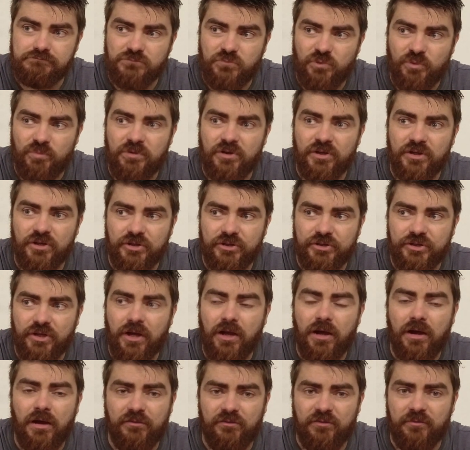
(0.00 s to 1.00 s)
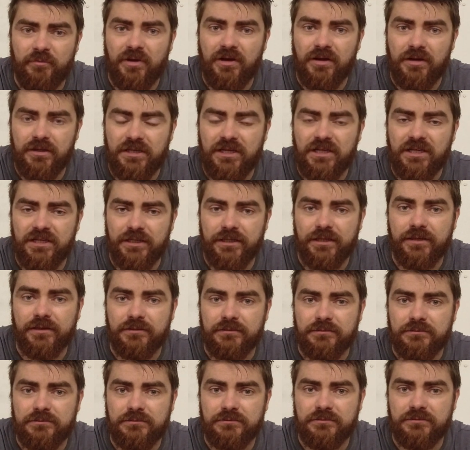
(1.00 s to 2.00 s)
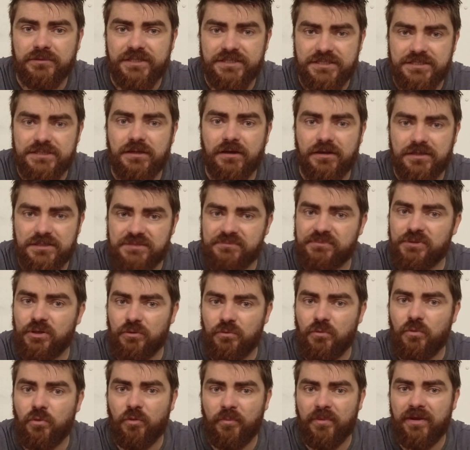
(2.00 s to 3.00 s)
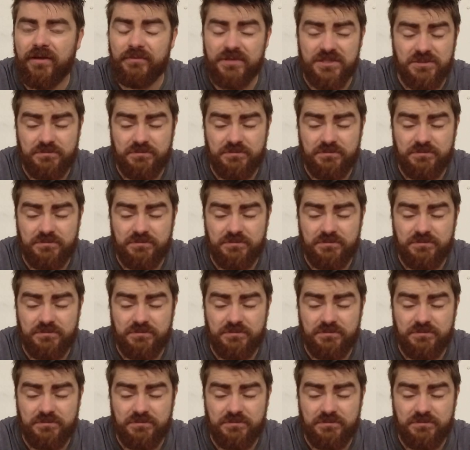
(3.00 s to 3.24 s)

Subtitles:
probably a good half a mile earlier. It's starting to blow warm air.